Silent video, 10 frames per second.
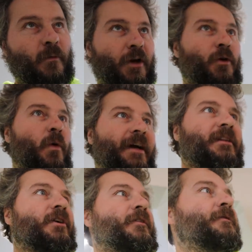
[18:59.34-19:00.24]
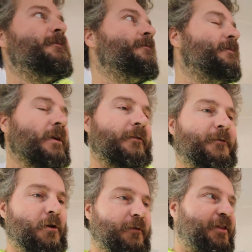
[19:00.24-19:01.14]
Real quick, little, little
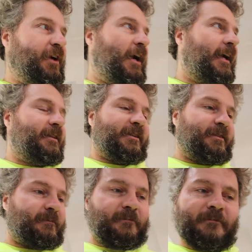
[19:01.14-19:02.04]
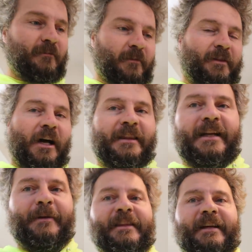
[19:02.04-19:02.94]
food for thought, just thought
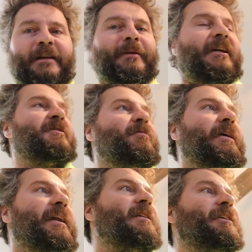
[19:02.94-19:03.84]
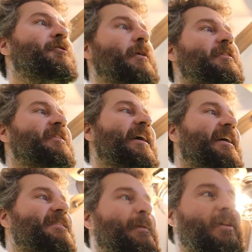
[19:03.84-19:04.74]
that I've been thinking about sporadically throughout the
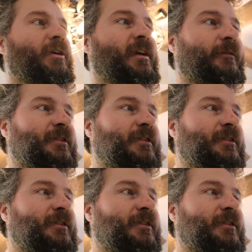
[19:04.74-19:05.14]
day as I've been looking